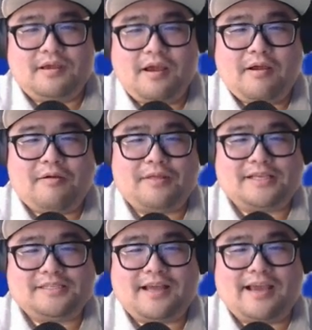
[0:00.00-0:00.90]
Oh,
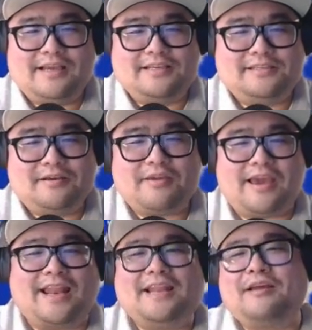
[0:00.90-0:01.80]
that's nice.
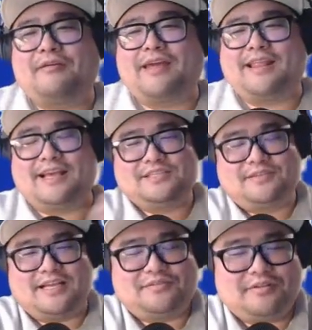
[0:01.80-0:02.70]
Okay, I didn't know that.
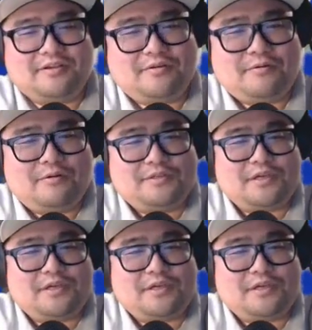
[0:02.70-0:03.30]
That's really cool.